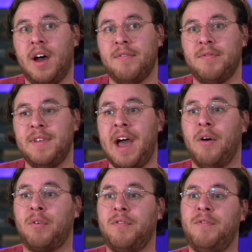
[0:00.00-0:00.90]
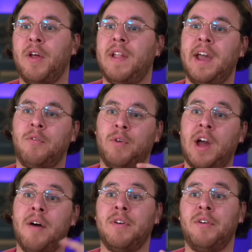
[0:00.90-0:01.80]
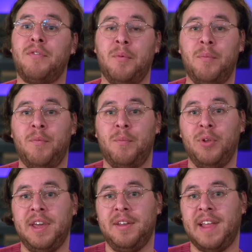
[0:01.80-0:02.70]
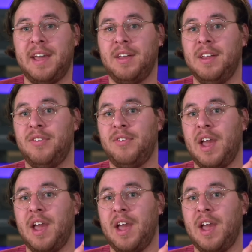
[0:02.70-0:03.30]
I've now felt like recovering from bullying, like it's